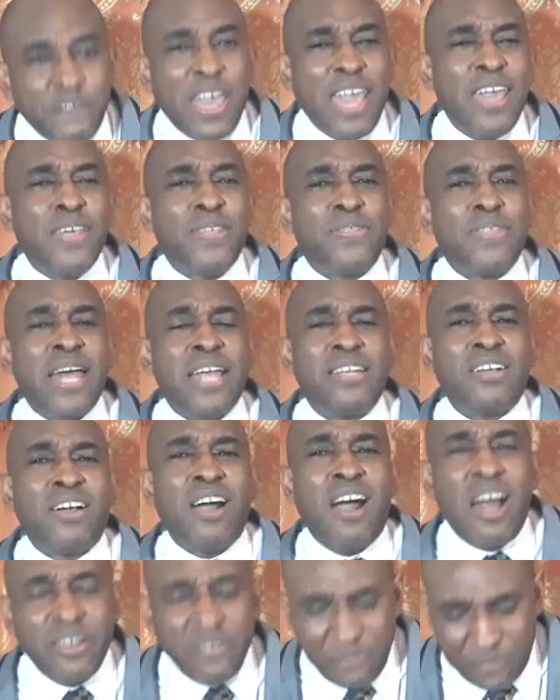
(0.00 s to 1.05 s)
faith
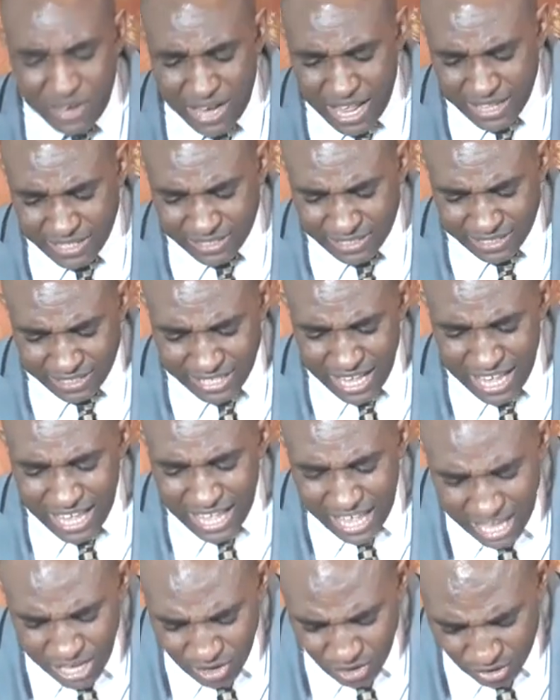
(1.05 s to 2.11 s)
and confidence
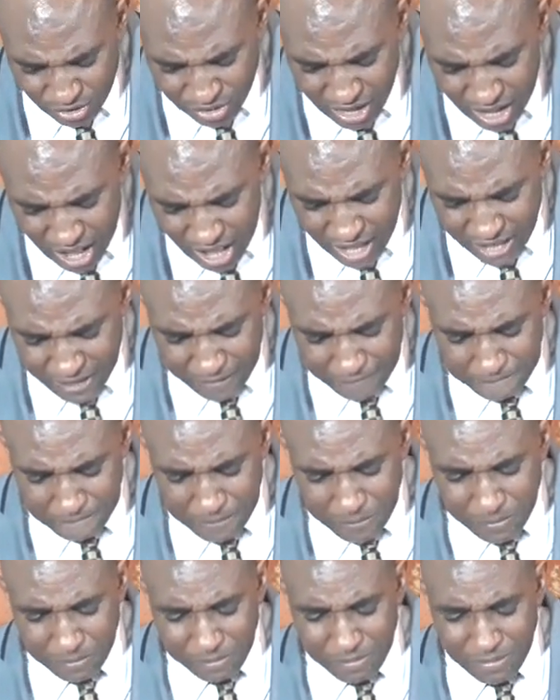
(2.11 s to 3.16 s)
in her God,
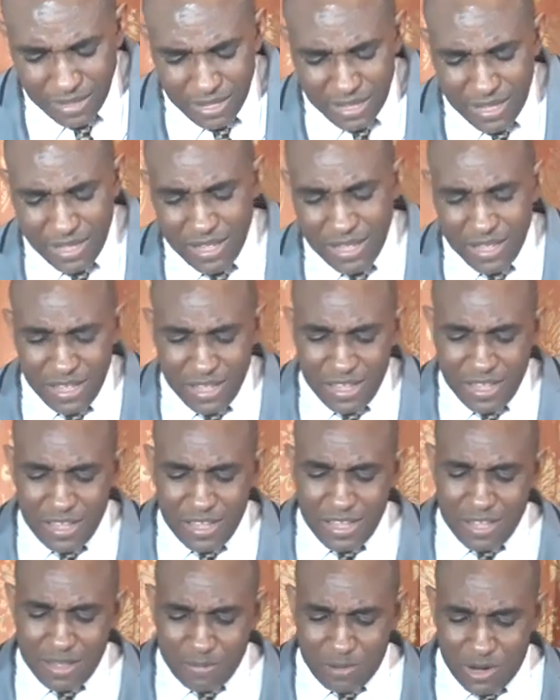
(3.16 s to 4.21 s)

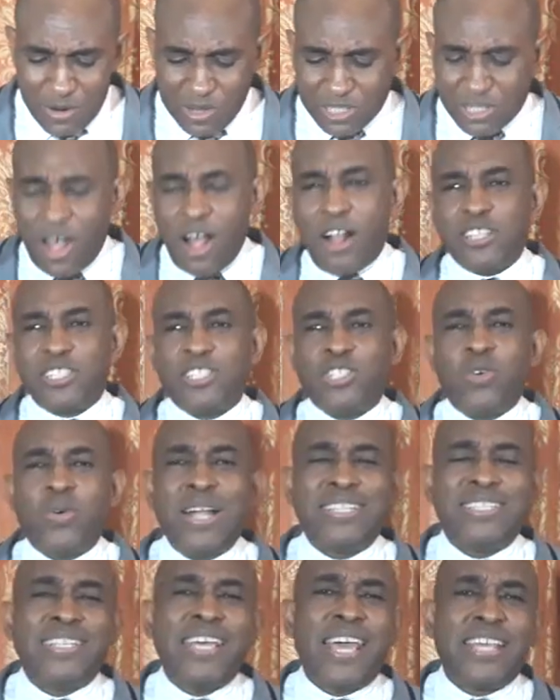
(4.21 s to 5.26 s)
but it was
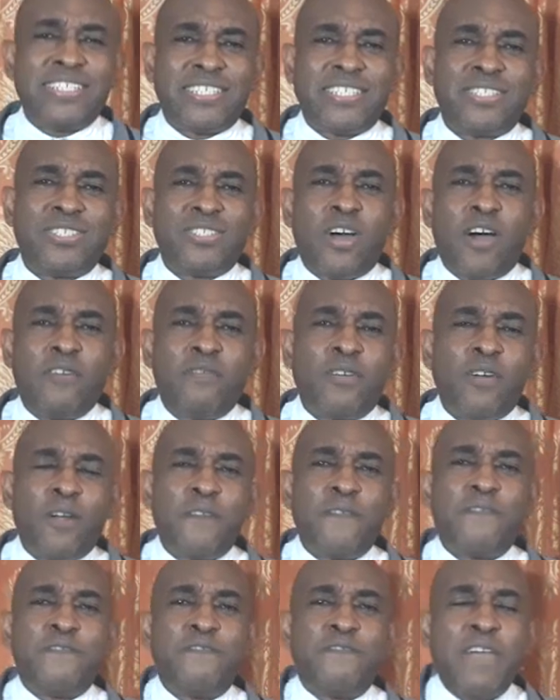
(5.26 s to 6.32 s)
also a test of
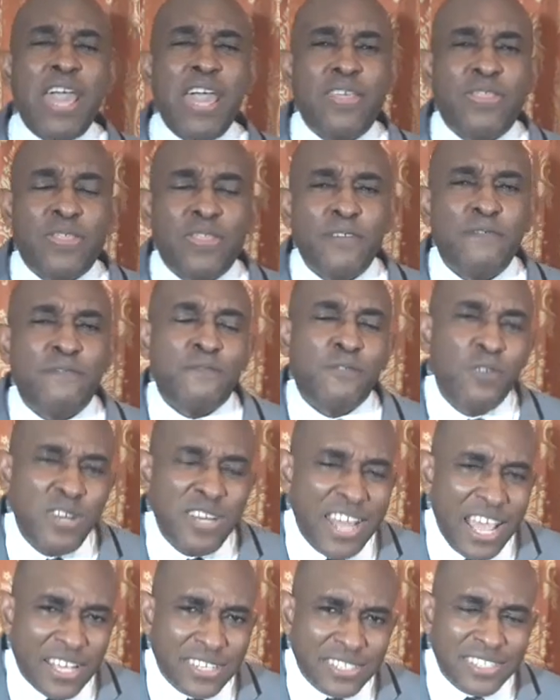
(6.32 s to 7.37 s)
her
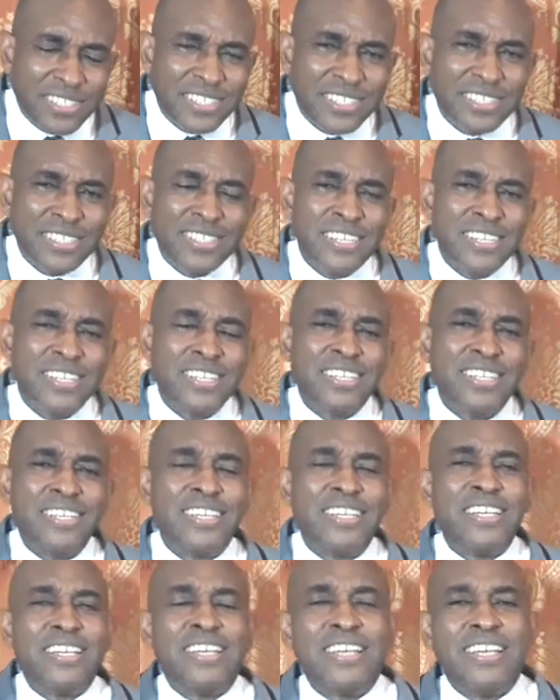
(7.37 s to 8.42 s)
faithfulness
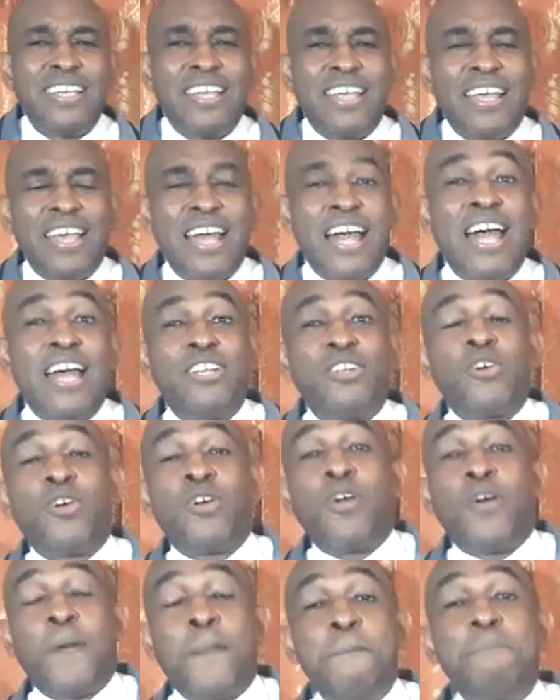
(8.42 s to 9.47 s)
and
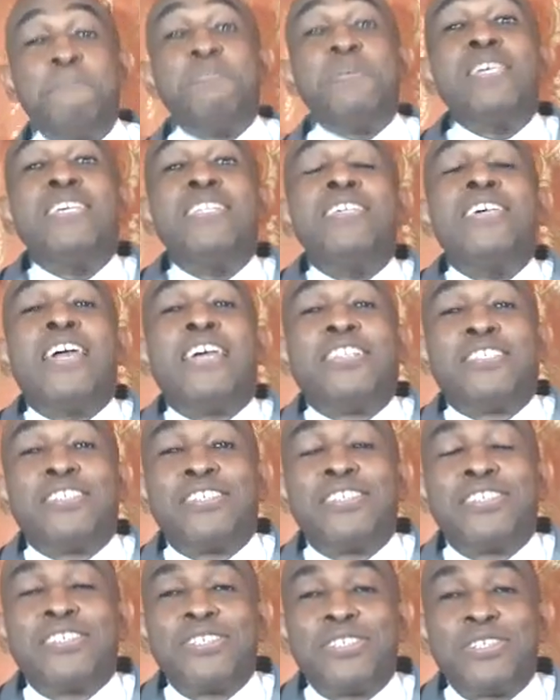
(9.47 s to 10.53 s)
her
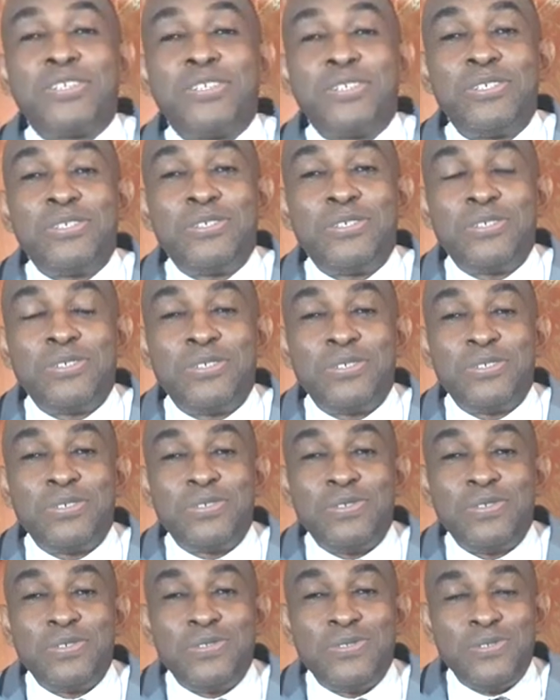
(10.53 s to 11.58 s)
obedience
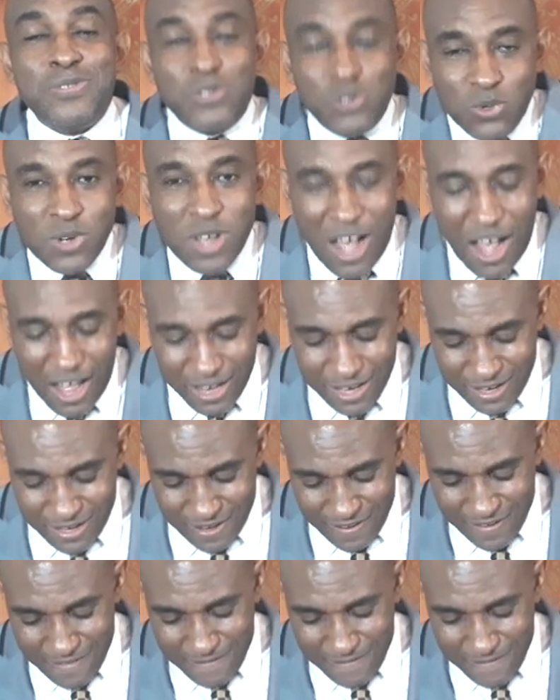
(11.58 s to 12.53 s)
to God.